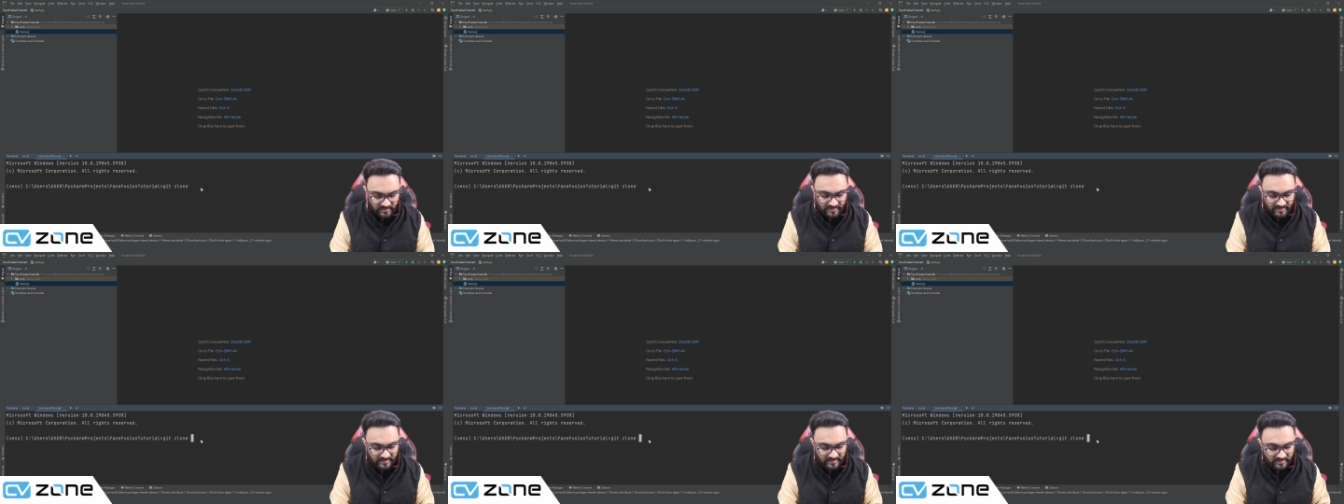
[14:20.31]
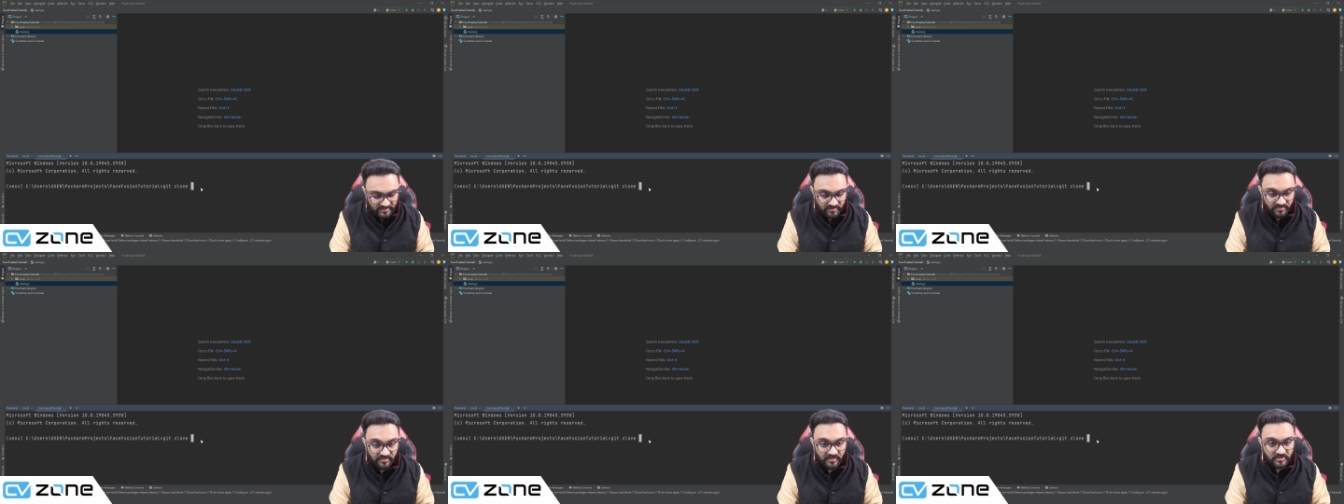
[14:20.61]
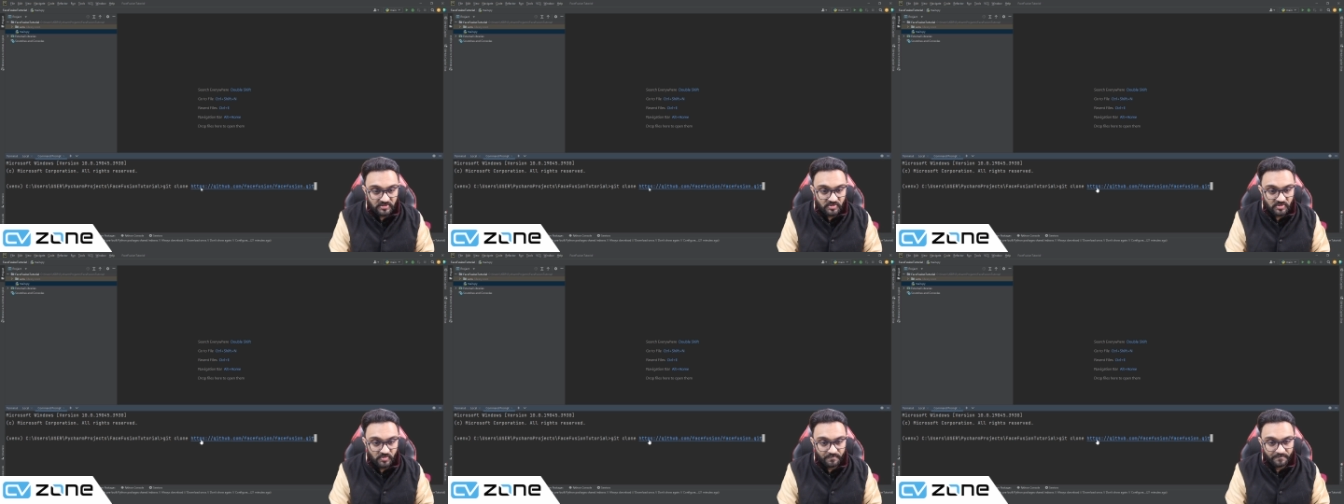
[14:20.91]
and
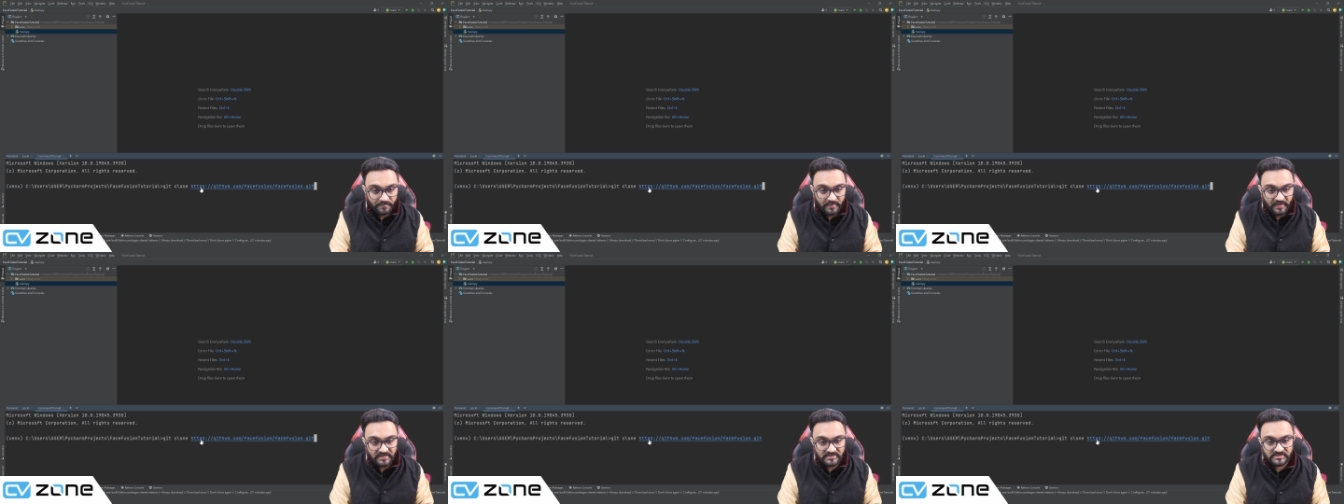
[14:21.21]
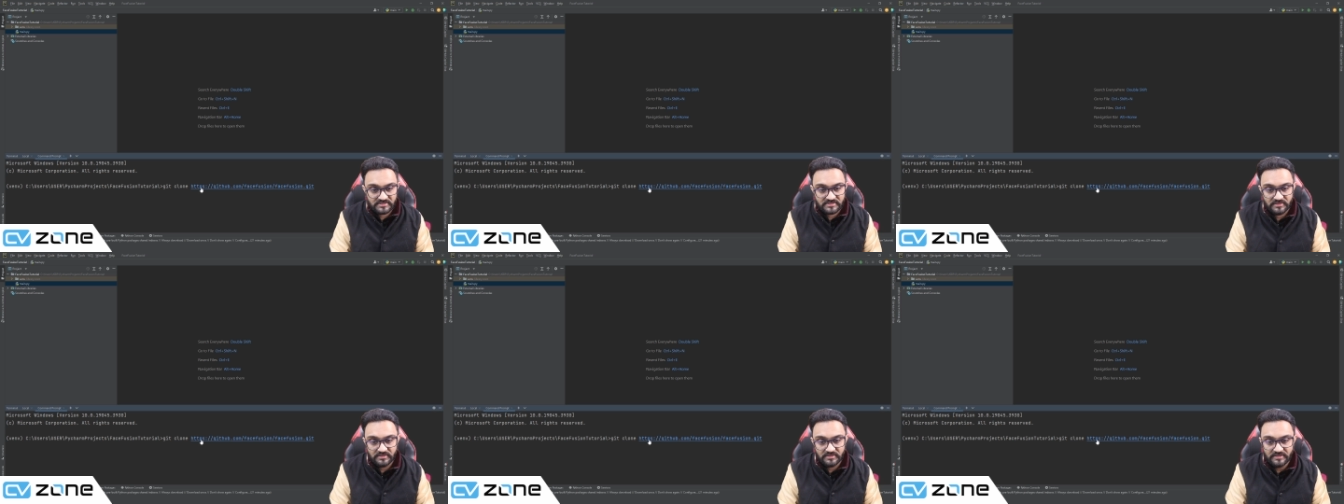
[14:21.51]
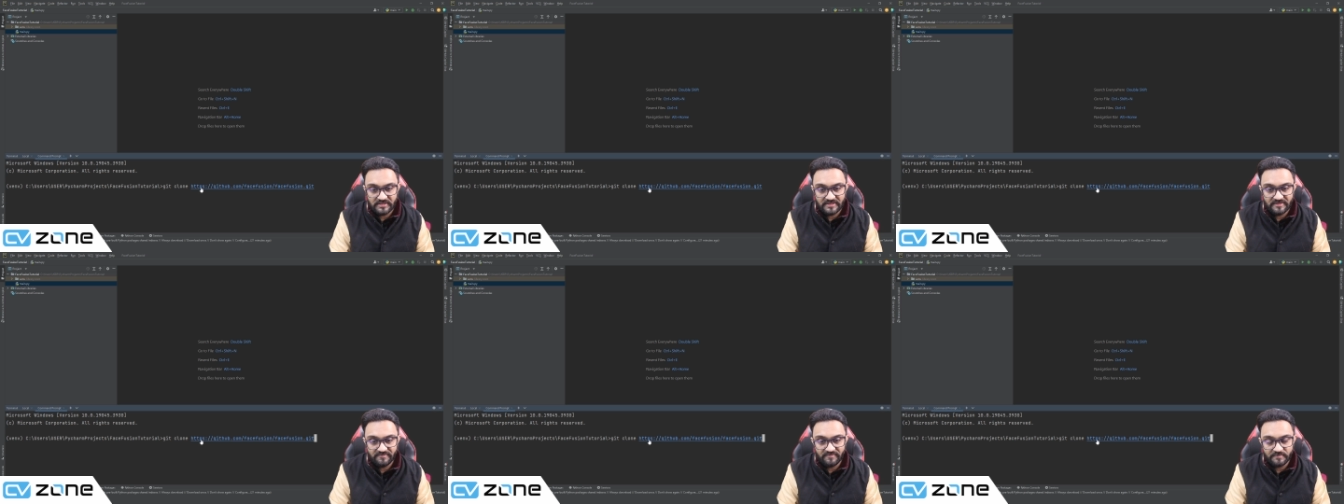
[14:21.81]
then you paste
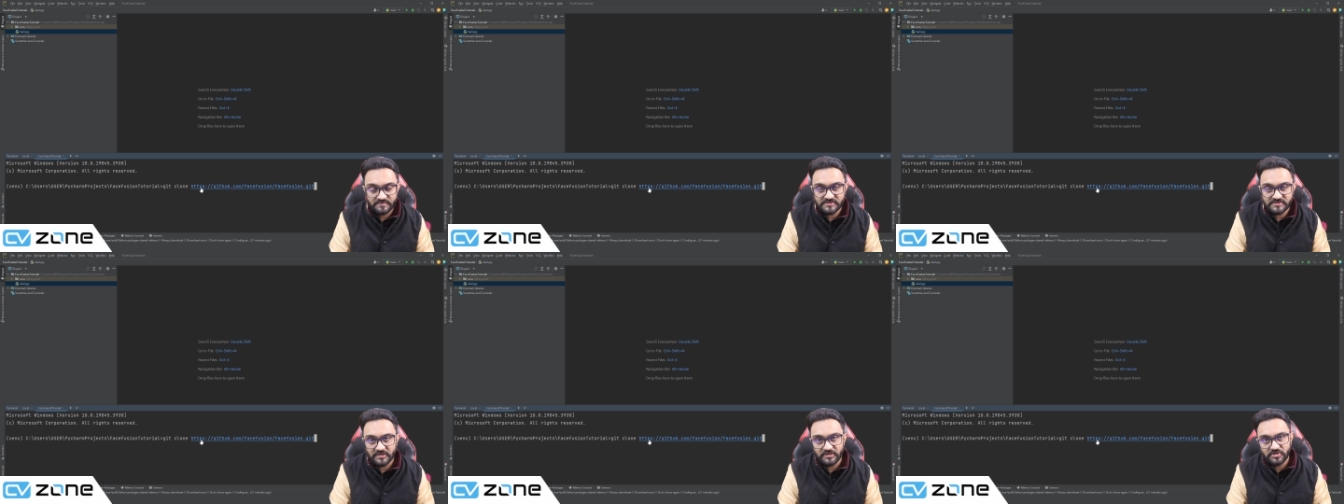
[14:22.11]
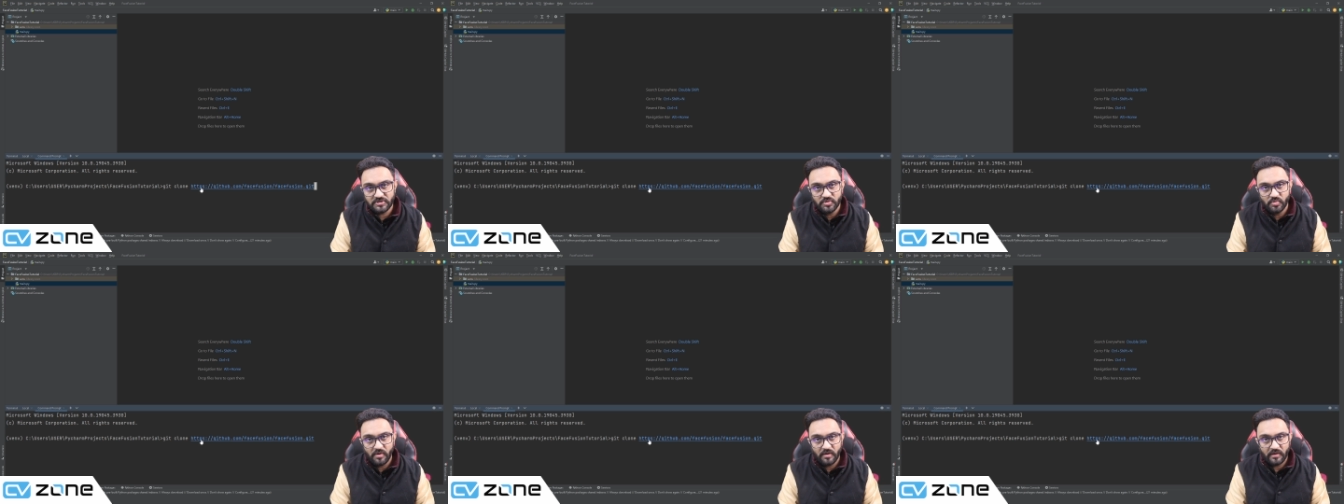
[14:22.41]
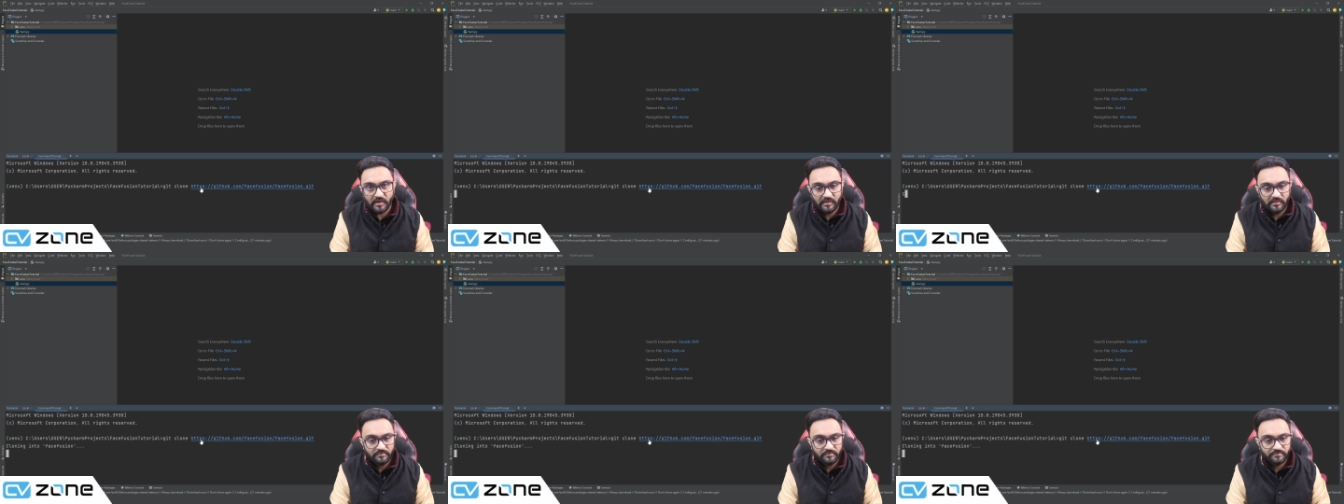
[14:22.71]
the website
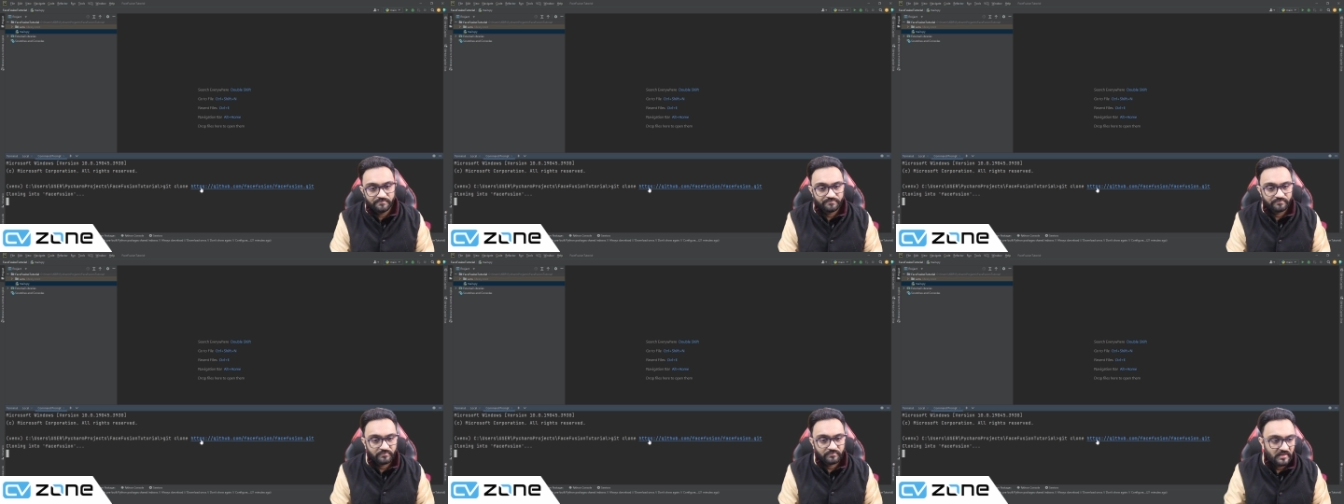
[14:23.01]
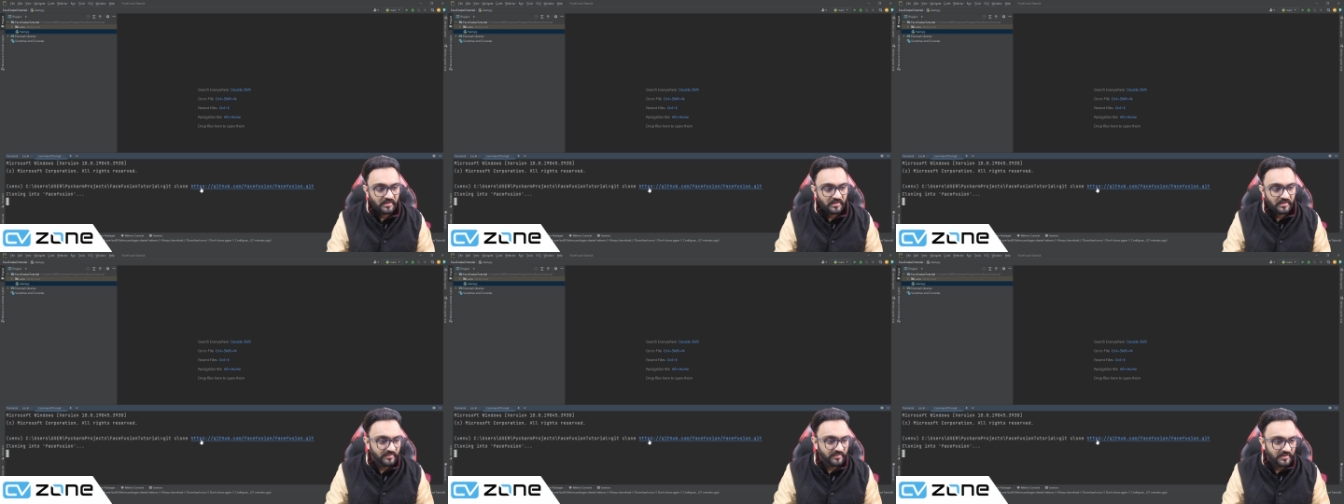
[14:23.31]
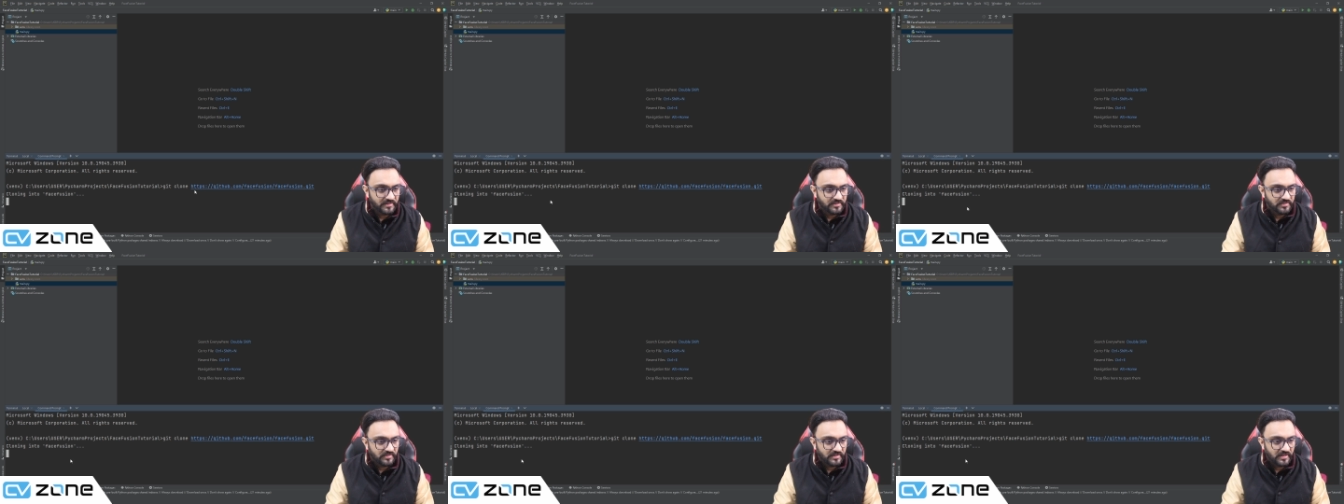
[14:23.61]
URL, and
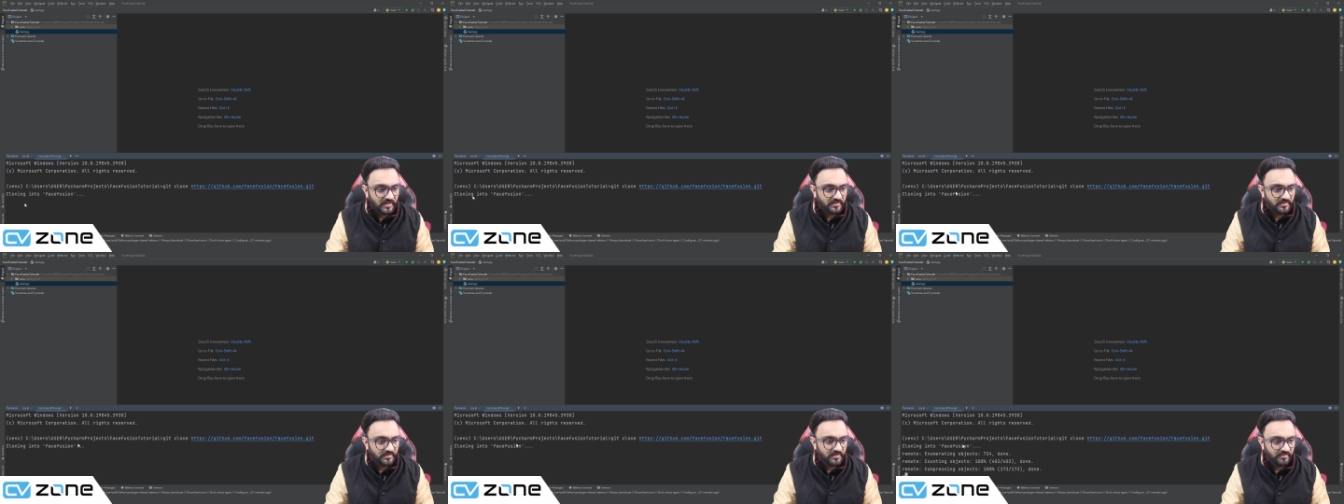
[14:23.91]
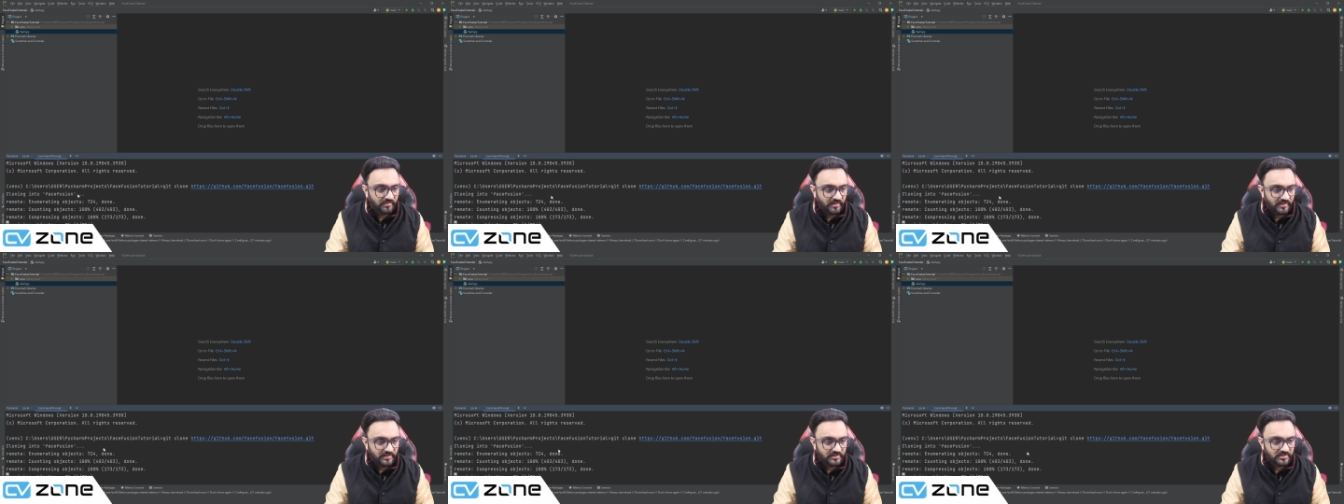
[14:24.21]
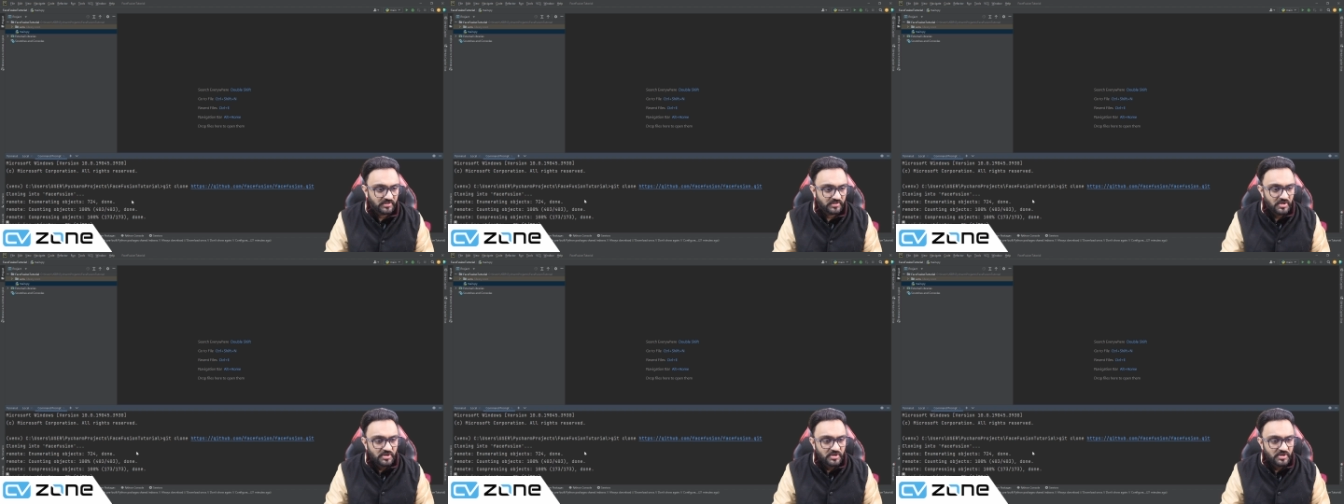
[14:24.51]
then you can run it.